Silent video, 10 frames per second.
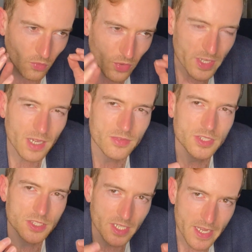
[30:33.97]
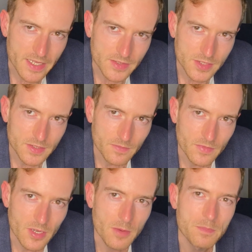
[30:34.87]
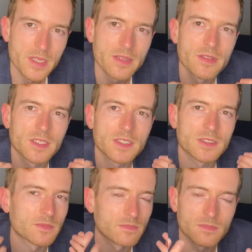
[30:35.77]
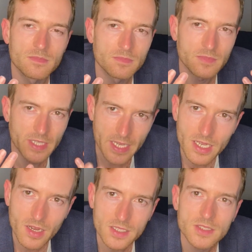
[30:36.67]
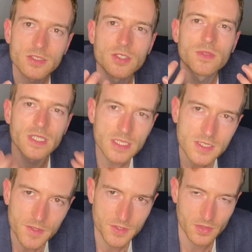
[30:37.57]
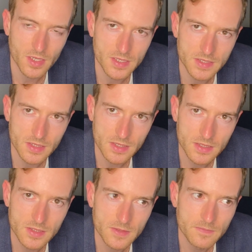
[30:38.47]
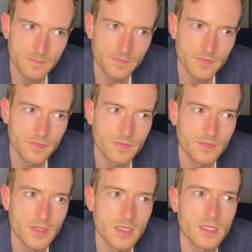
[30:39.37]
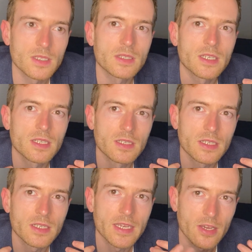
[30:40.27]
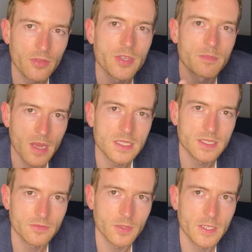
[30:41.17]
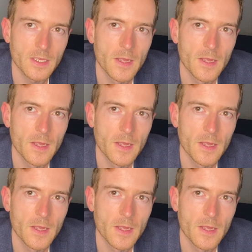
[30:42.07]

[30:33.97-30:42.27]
we have a chance amid this chaos to decentralize things in a, in a, in a healthy and positive way.